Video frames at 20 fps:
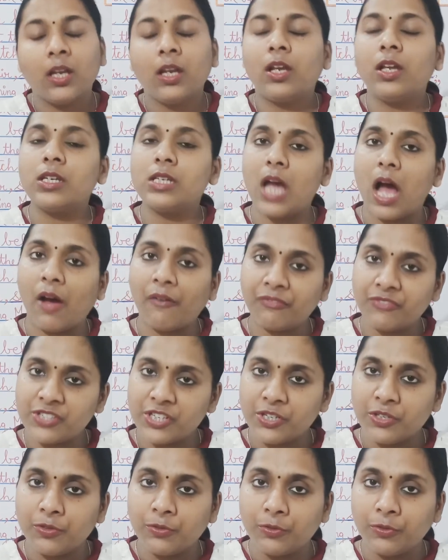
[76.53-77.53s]
good
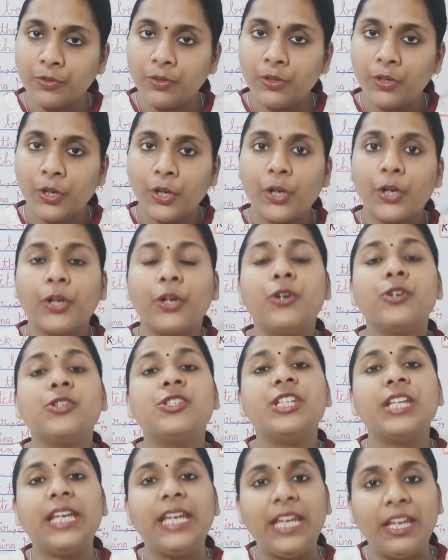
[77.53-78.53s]
afternoon,
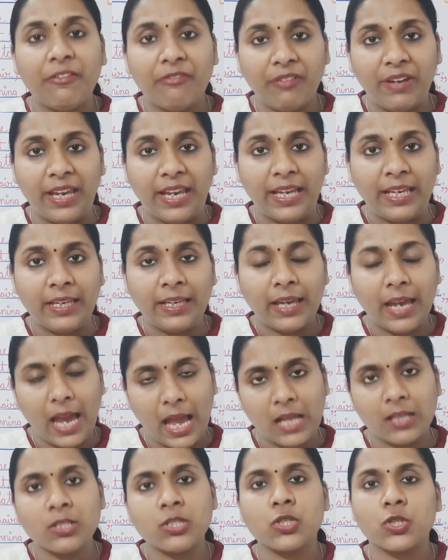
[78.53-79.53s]
good evening
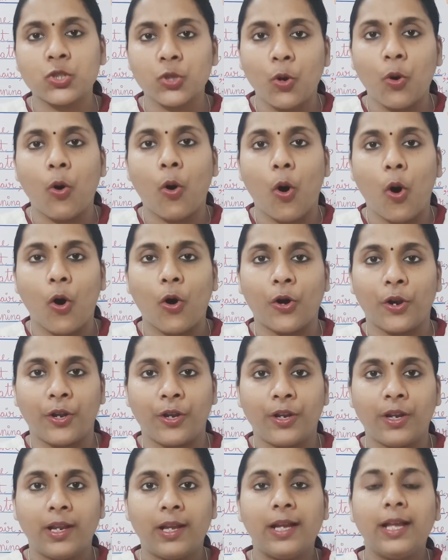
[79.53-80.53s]
and so on.